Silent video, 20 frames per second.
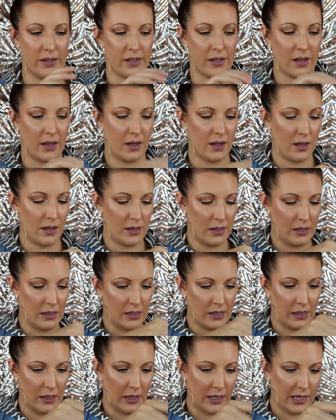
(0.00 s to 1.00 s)

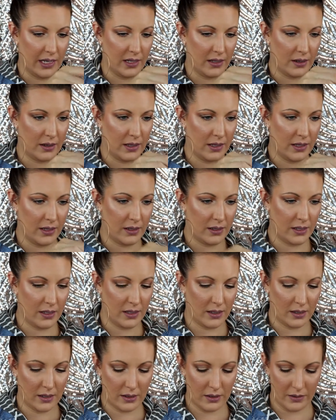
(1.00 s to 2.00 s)
delight things
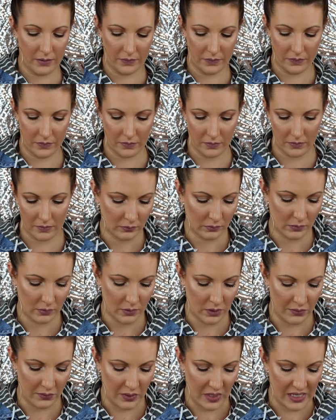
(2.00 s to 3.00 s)
here.
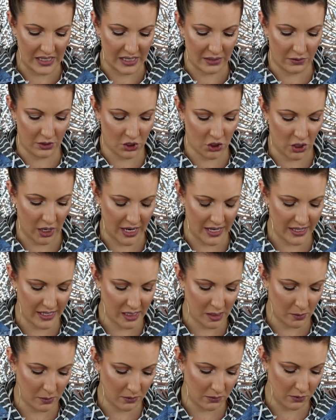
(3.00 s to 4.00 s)
You guys ever tried
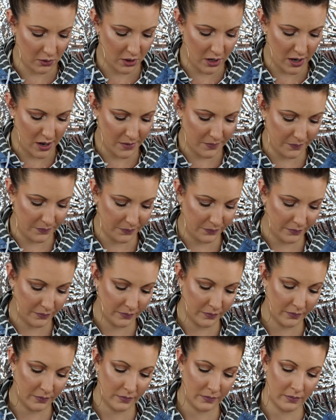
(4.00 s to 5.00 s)
these before?
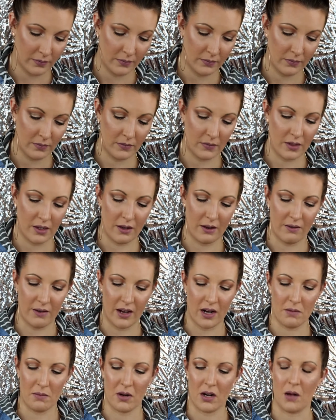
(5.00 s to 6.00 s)
I've
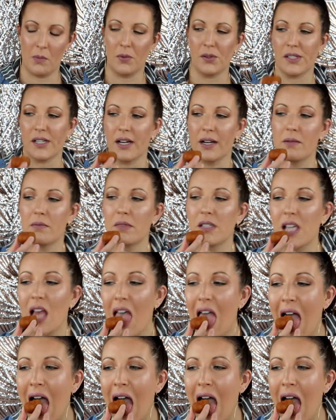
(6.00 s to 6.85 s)
had them a couple times.